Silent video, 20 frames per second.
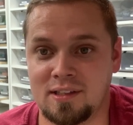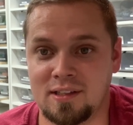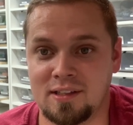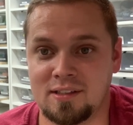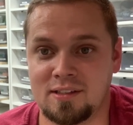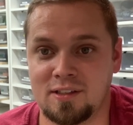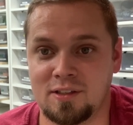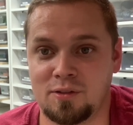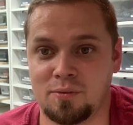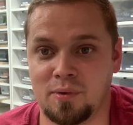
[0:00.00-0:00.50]
in
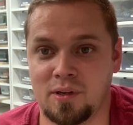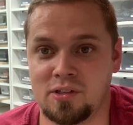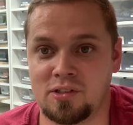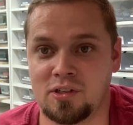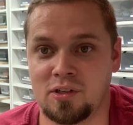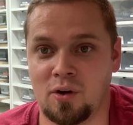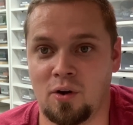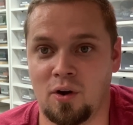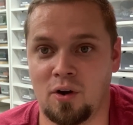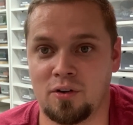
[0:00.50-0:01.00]
this
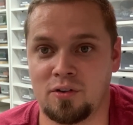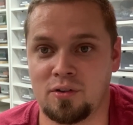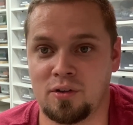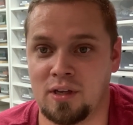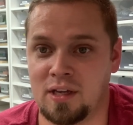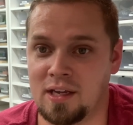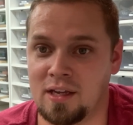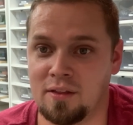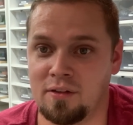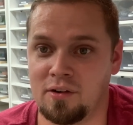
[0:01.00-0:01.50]
situation are
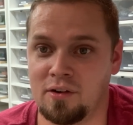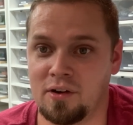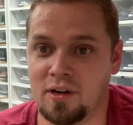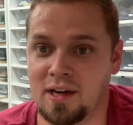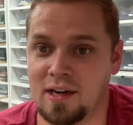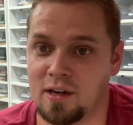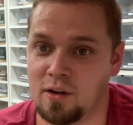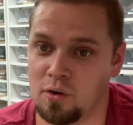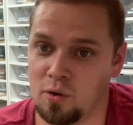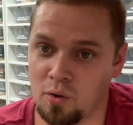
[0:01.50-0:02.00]
to either
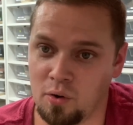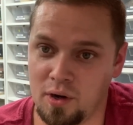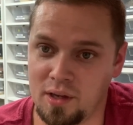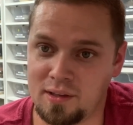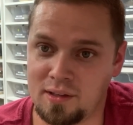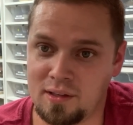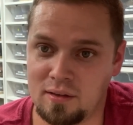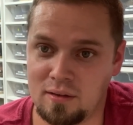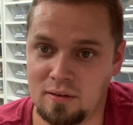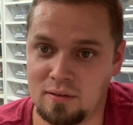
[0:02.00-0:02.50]
ignore
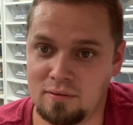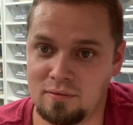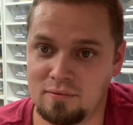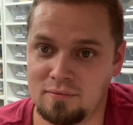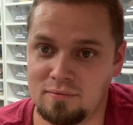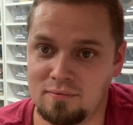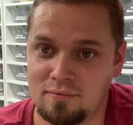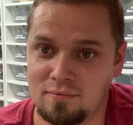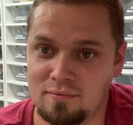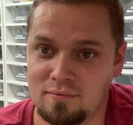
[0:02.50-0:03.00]
it
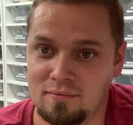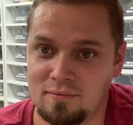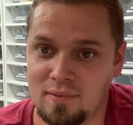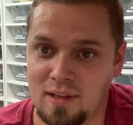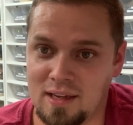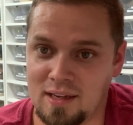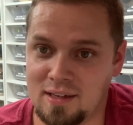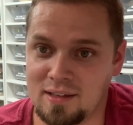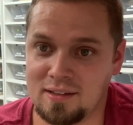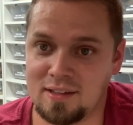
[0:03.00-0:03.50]

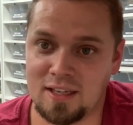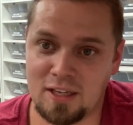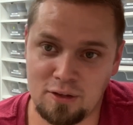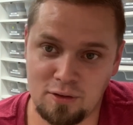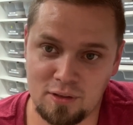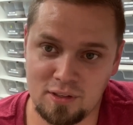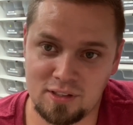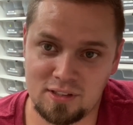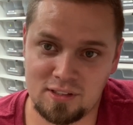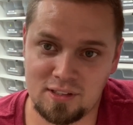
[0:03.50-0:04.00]
and
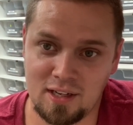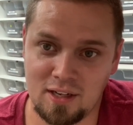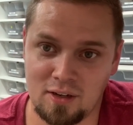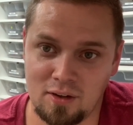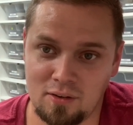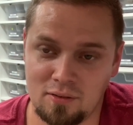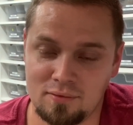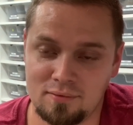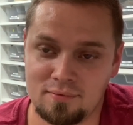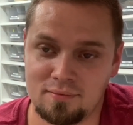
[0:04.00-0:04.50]
continue to
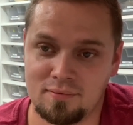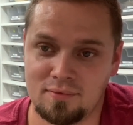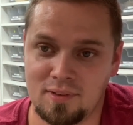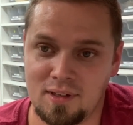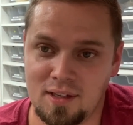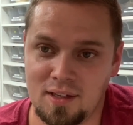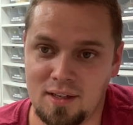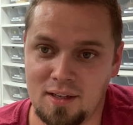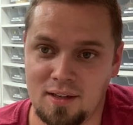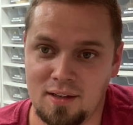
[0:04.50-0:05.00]
sell
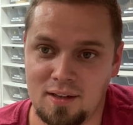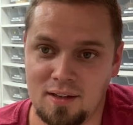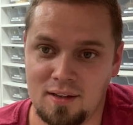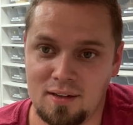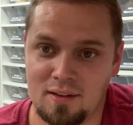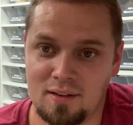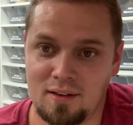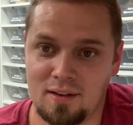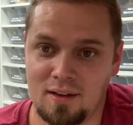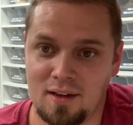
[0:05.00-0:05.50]

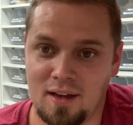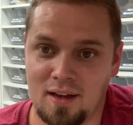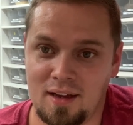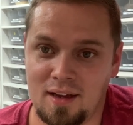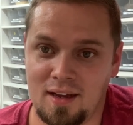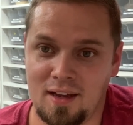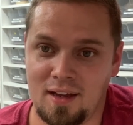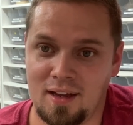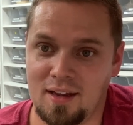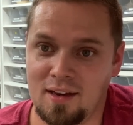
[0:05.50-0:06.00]

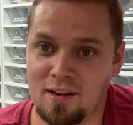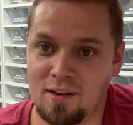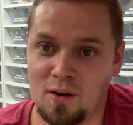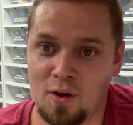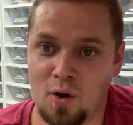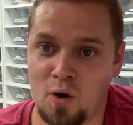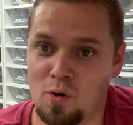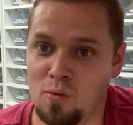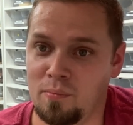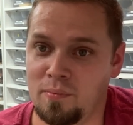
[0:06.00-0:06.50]
and
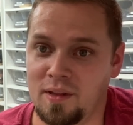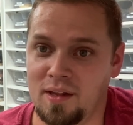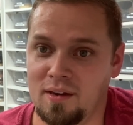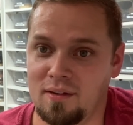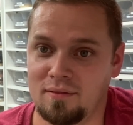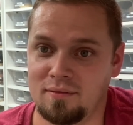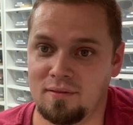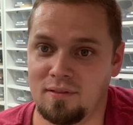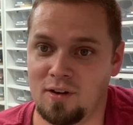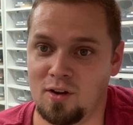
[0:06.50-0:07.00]
hope
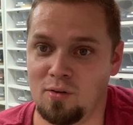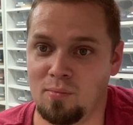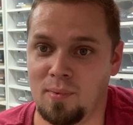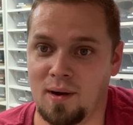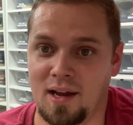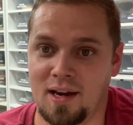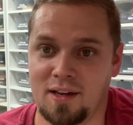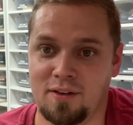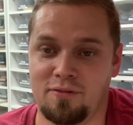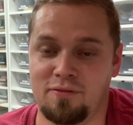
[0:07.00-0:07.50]
that
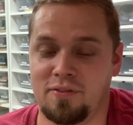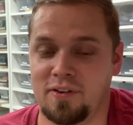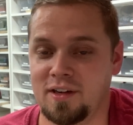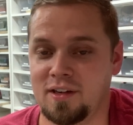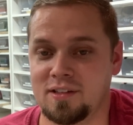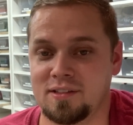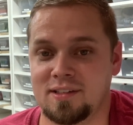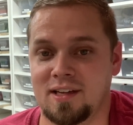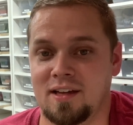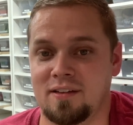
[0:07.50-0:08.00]
nobody
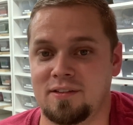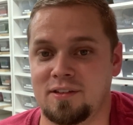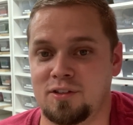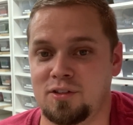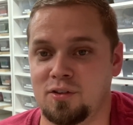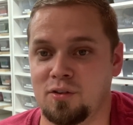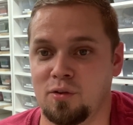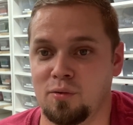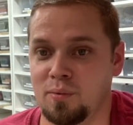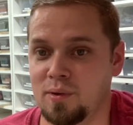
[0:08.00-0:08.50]
figures out that
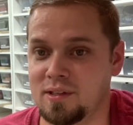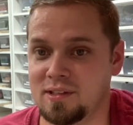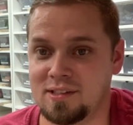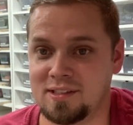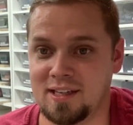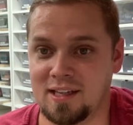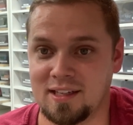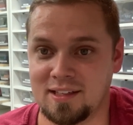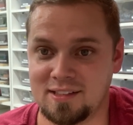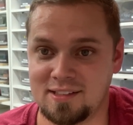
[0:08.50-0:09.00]
you're the one
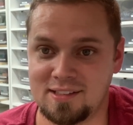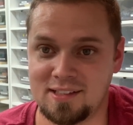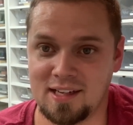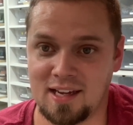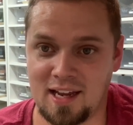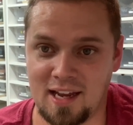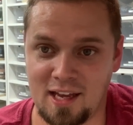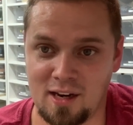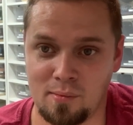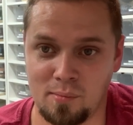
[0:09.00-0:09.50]
selling
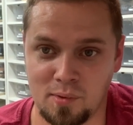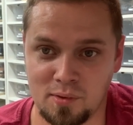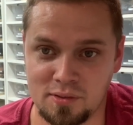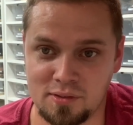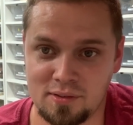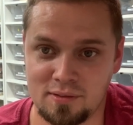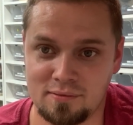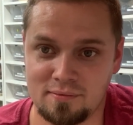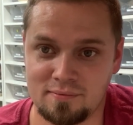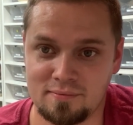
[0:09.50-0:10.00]
sick
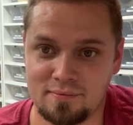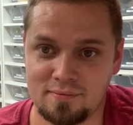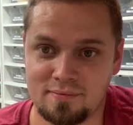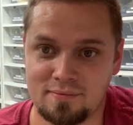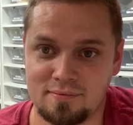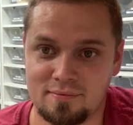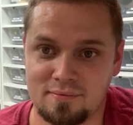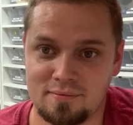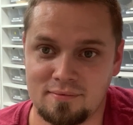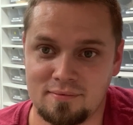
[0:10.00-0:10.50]
animals
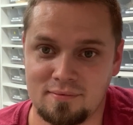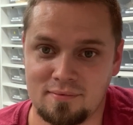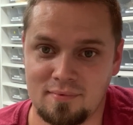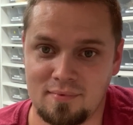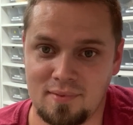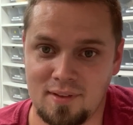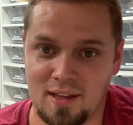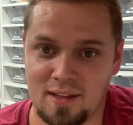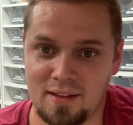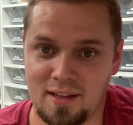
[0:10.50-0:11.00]

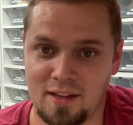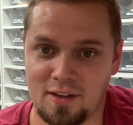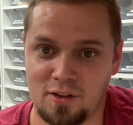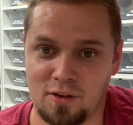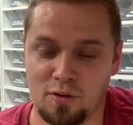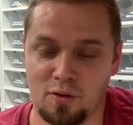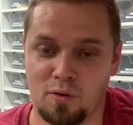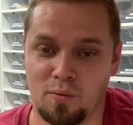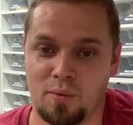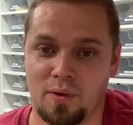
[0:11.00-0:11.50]
and that
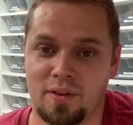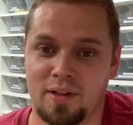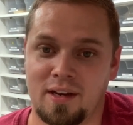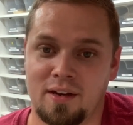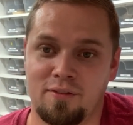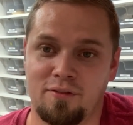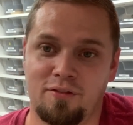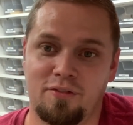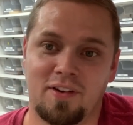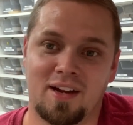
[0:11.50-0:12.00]
you're the one that
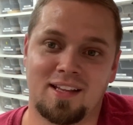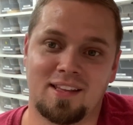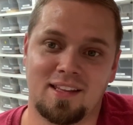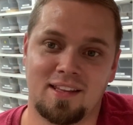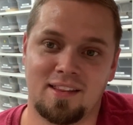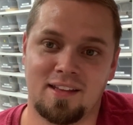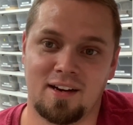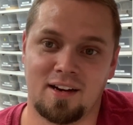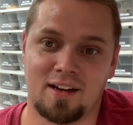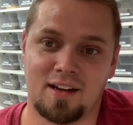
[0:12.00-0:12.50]

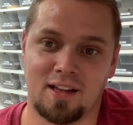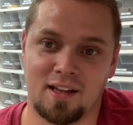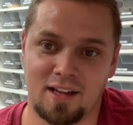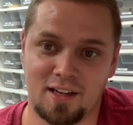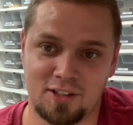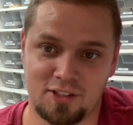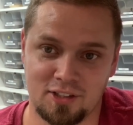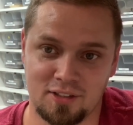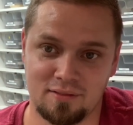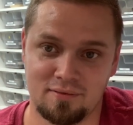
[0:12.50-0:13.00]
infected their
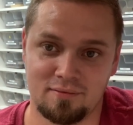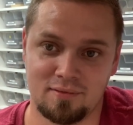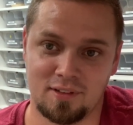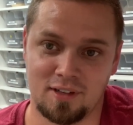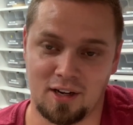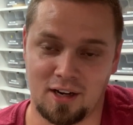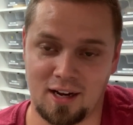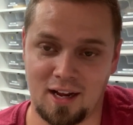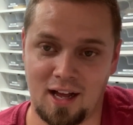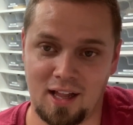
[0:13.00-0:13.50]
collection
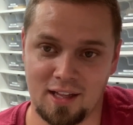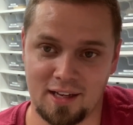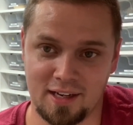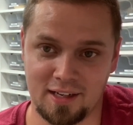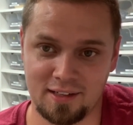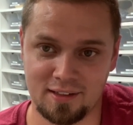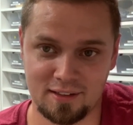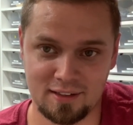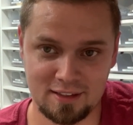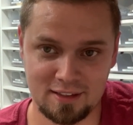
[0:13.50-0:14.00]
or colony.